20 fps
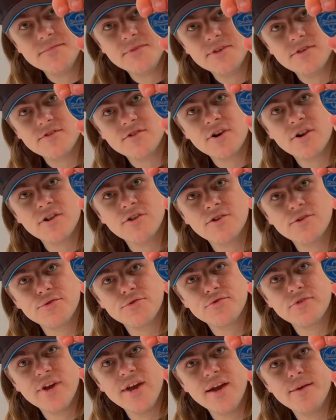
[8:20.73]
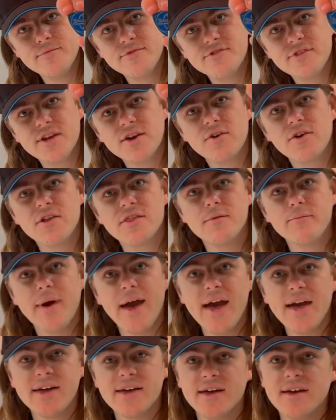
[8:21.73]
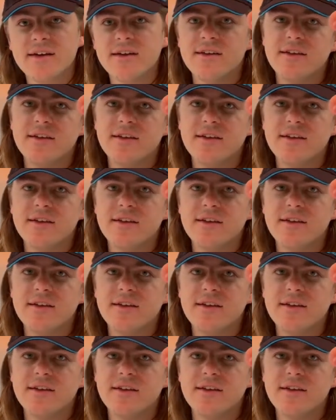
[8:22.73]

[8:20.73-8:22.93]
It's got a little 3M sticker on the back,